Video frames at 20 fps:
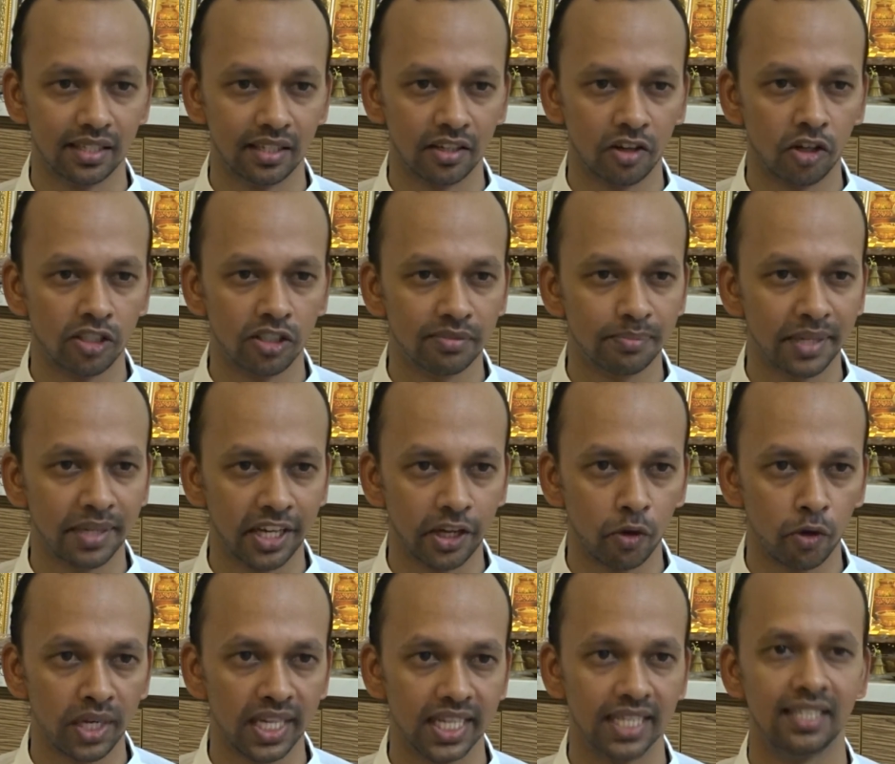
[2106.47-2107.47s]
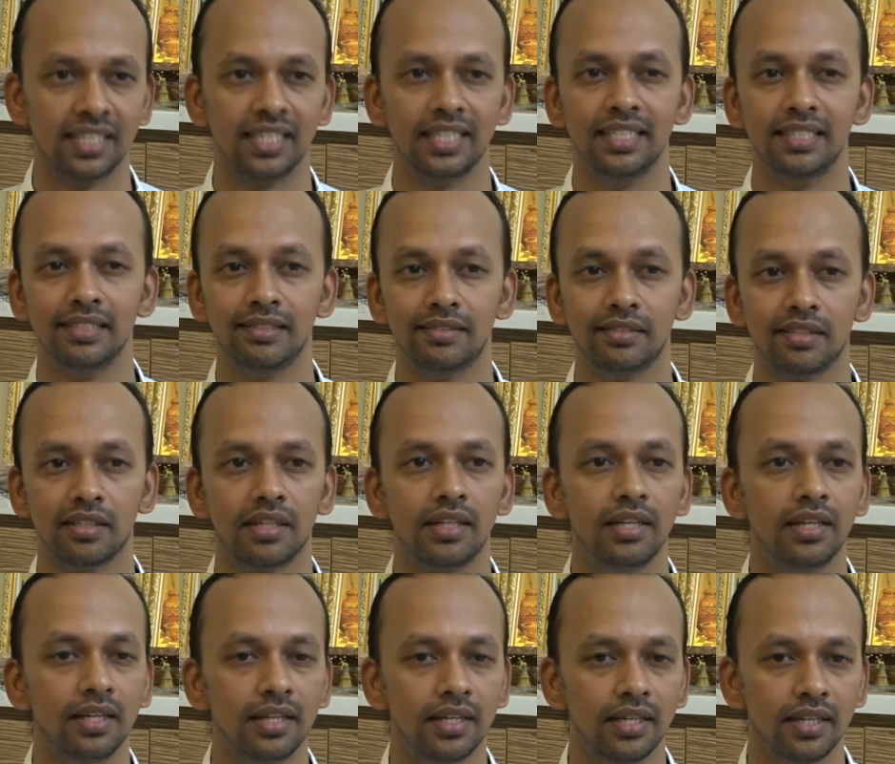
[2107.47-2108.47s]
cosmic union is
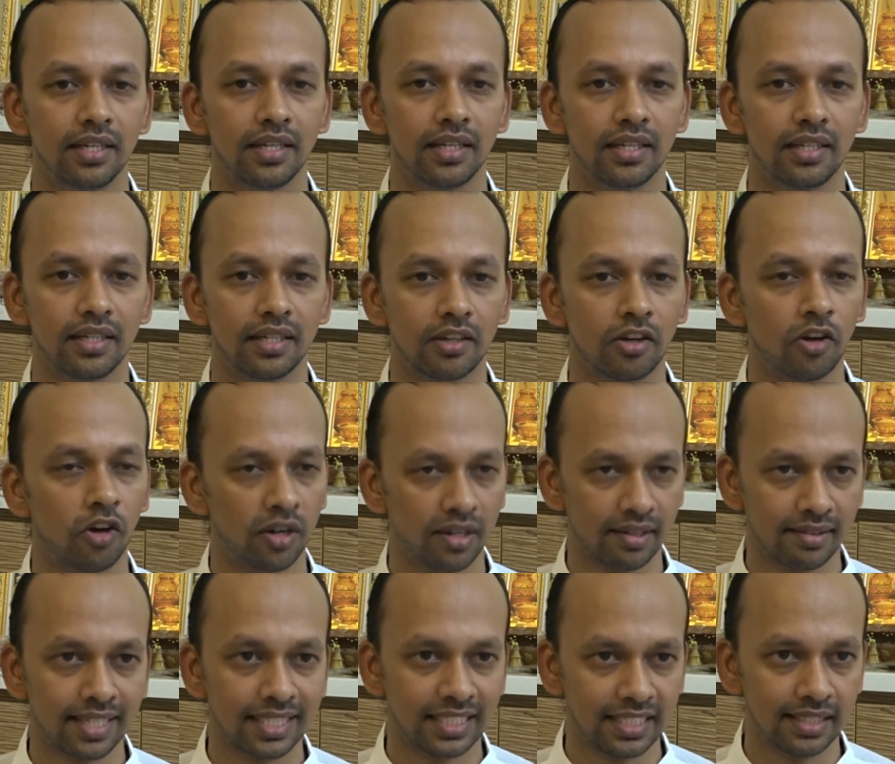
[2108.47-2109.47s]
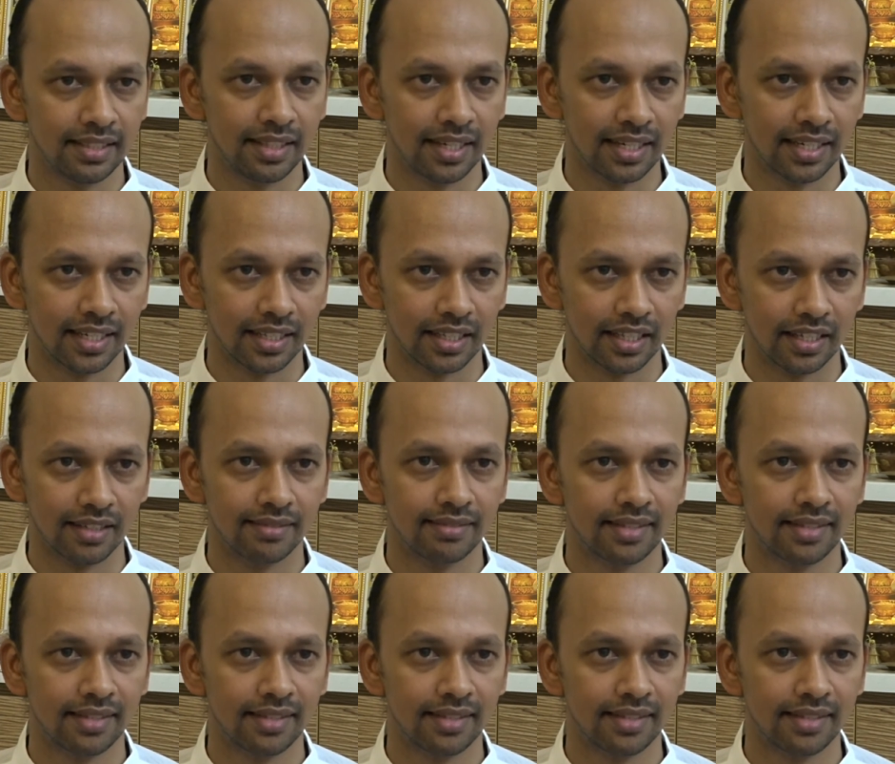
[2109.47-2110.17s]
called Satchidananda.